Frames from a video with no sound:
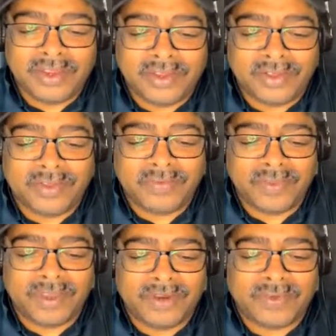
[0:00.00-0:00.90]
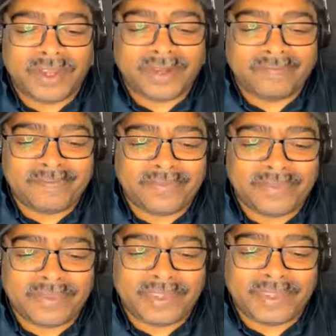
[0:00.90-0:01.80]
So you know what?
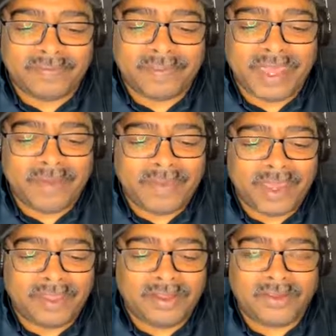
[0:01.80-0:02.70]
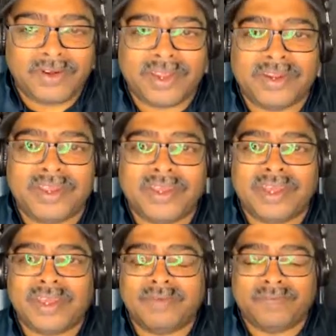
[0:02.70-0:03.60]
Maybe I'll go down
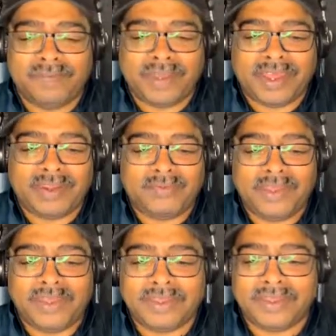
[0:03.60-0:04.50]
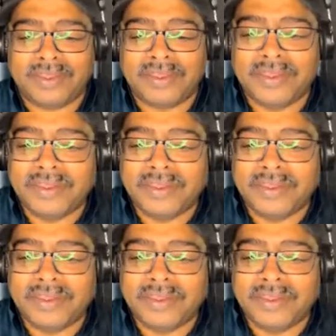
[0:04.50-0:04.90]
there. I can kind of be a